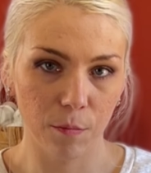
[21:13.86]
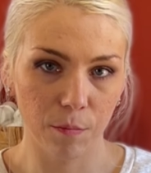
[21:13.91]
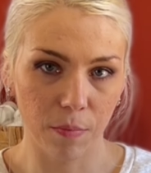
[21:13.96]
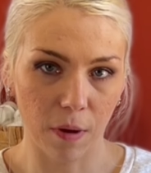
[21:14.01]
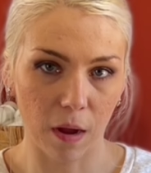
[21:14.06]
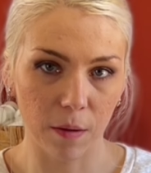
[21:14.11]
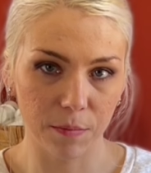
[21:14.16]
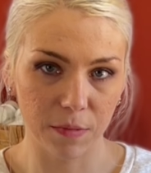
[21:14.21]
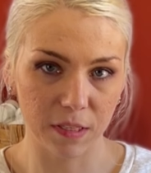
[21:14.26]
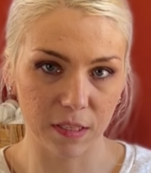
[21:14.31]

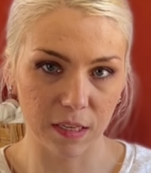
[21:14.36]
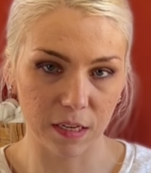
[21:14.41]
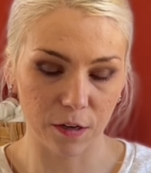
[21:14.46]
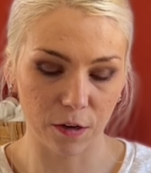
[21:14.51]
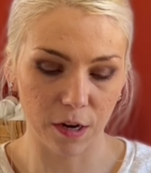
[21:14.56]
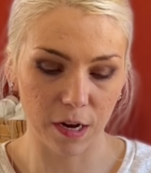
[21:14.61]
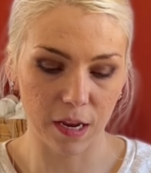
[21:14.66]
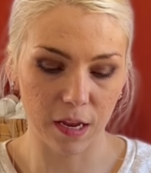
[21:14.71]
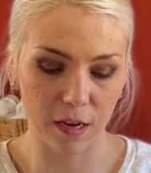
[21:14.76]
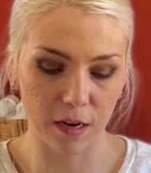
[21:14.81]
pop the
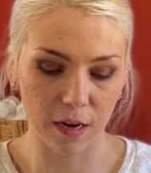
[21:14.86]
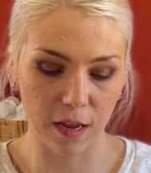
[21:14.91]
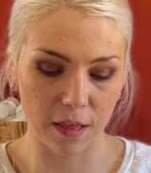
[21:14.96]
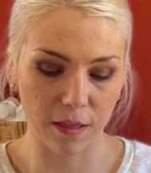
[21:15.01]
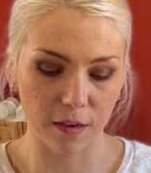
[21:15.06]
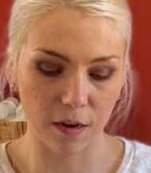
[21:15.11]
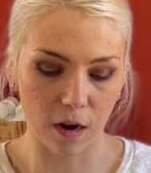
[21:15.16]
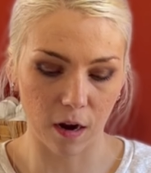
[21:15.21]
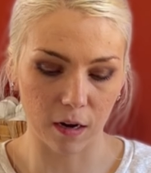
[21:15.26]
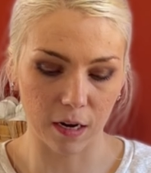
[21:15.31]
center in, and
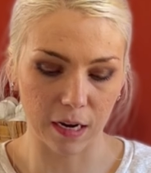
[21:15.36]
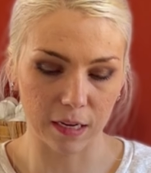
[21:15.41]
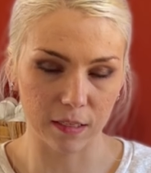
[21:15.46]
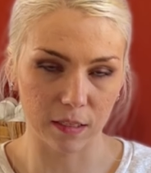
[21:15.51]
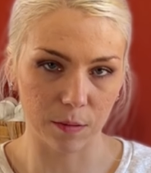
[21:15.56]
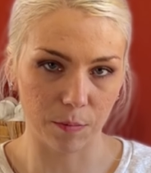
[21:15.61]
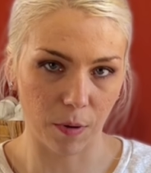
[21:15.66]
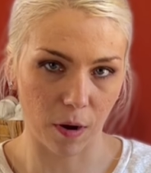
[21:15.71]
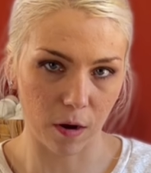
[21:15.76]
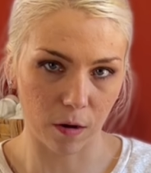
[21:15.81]
the dog has
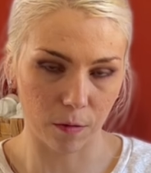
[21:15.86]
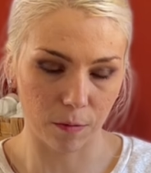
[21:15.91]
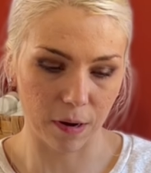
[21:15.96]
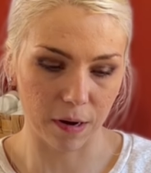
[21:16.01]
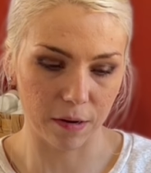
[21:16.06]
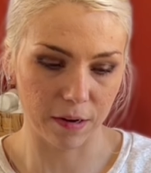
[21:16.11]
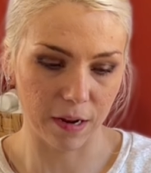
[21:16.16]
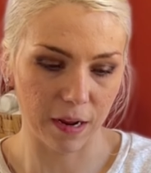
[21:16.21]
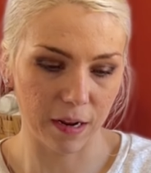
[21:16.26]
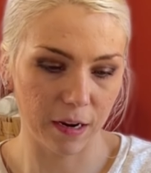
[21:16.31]
to paw
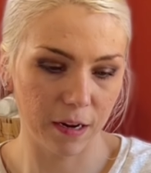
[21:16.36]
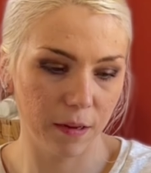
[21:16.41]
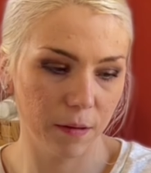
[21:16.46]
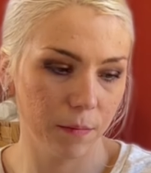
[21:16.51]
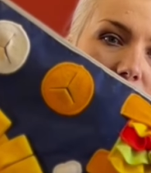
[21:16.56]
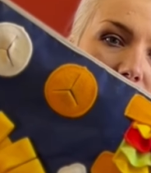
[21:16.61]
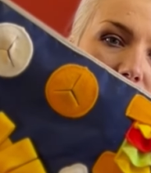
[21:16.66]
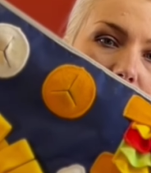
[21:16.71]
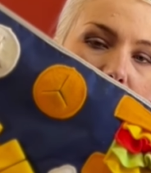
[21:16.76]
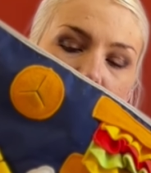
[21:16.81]
around at it.
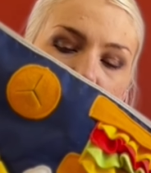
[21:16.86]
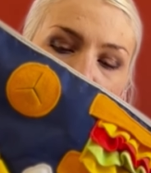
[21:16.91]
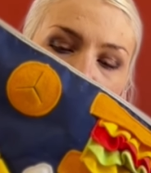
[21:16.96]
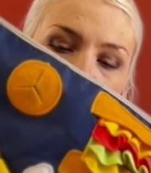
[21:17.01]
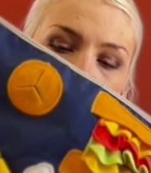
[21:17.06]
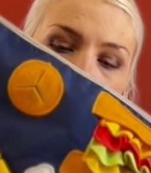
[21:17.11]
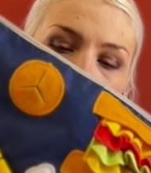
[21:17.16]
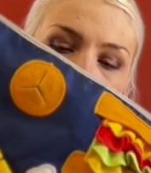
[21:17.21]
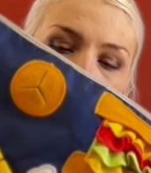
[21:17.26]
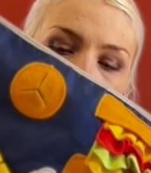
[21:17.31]
This is a
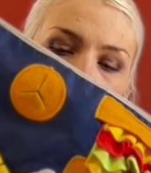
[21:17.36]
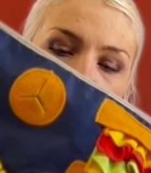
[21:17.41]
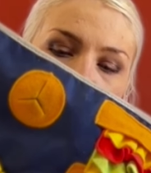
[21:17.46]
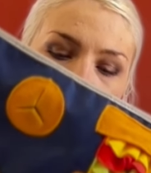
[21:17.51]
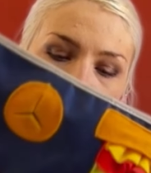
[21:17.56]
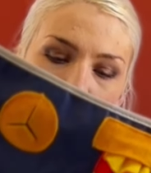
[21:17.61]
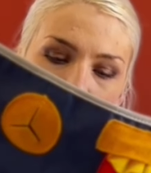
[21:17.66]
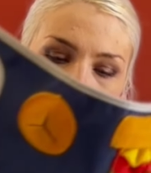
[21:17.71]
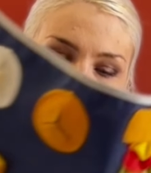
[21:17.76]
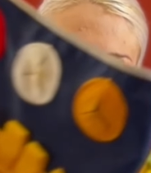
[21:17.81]
Snuffle
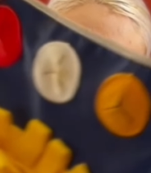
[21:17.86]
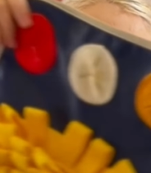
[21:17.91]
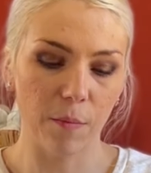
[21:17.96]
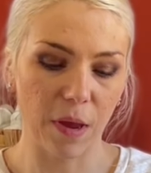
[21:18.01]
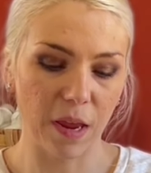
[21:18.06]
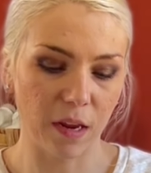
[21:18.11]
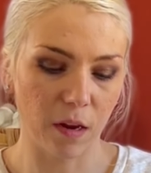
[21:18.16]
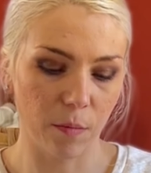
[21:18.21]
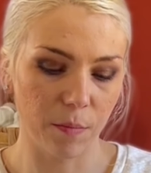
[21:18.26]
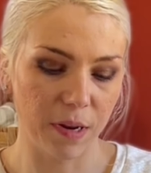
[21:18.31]
mat. They
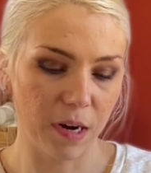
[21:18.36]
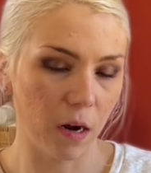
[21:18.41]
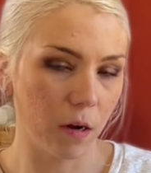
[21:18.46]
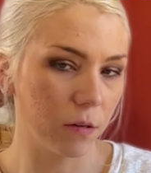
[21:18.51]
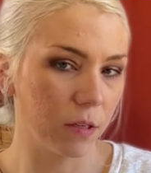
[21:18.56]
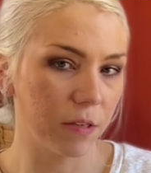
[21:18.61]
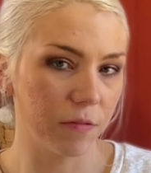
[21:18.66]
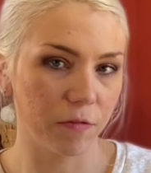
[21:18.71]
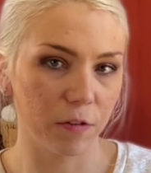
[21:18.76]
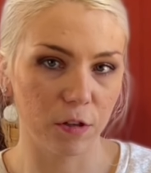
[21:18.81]
make them in all
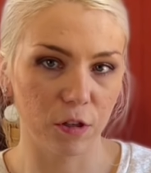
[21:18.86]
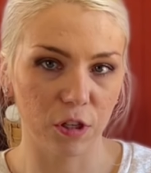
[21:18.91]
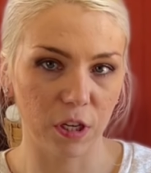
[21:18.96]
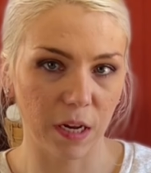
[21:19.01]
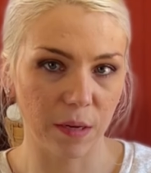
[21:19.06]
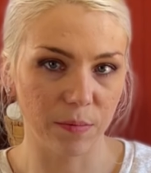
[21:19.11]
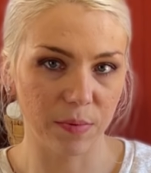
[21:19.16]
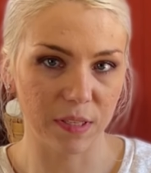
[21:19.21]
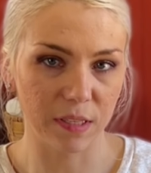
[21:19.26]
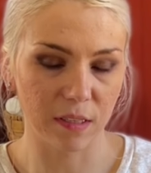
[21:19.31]
different
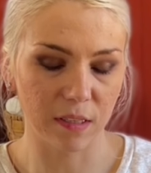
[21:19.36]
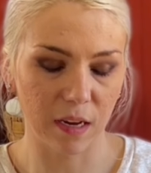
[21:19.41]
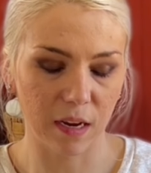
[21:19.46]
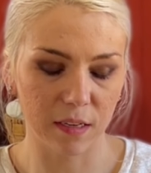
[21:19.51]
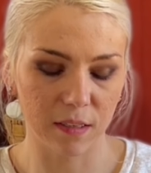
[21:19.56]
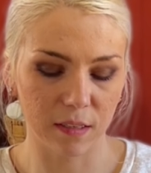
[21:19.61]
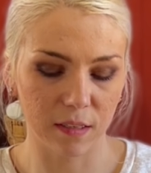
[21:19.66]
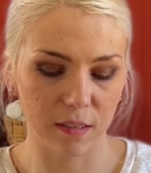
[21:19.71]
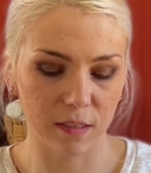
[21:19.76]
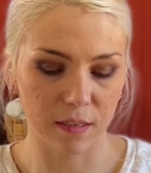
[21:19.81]
shapes and
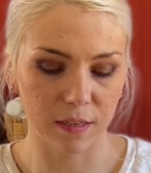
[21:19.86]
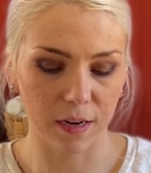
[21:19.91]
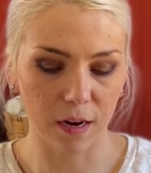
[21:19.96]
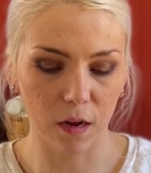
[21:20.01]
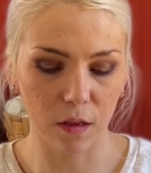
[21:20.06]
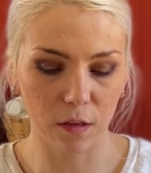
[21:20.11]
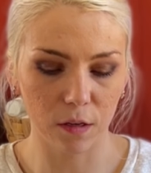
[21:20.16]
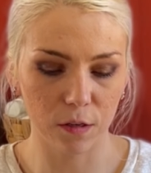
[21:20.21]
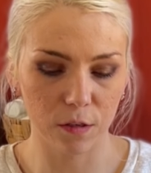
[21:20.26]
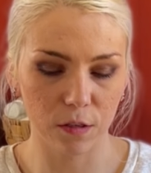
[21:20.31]
sizes and
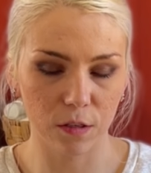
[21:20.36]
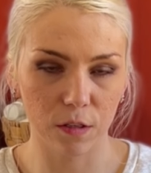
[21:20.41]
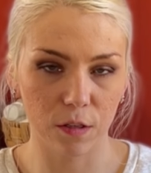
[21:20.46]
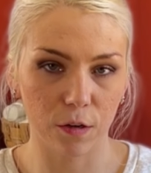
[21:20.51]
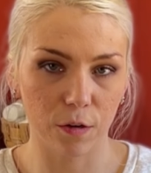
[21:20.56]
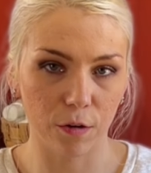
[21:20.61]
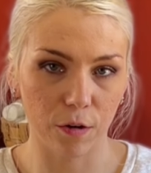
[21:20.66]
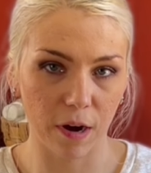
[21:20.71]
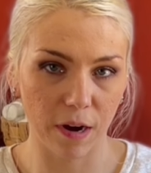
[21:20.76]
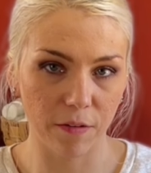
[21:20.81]
colors.
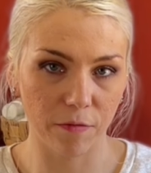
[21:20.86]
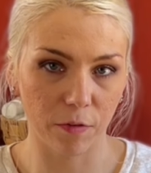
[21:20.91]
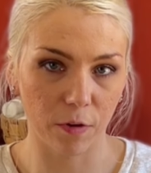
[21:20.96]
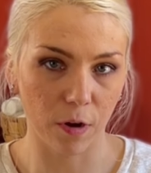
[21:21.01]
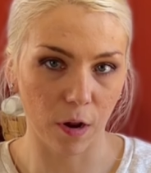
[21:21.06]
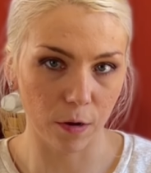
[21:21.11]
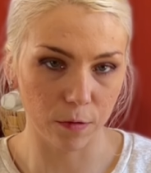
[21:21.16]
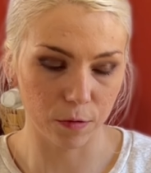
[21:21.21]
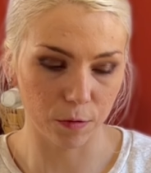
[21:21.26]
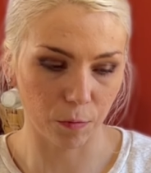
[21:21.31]
They're great for
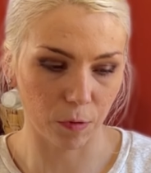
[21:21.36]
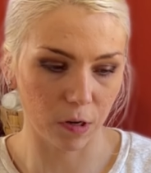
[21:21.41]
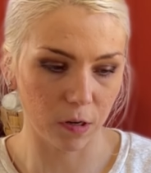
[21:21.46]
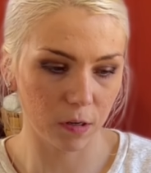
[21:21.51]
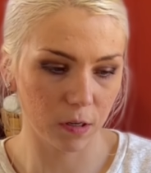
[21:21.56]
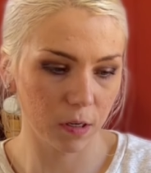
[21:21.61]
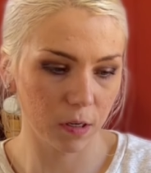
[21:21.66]
nose work.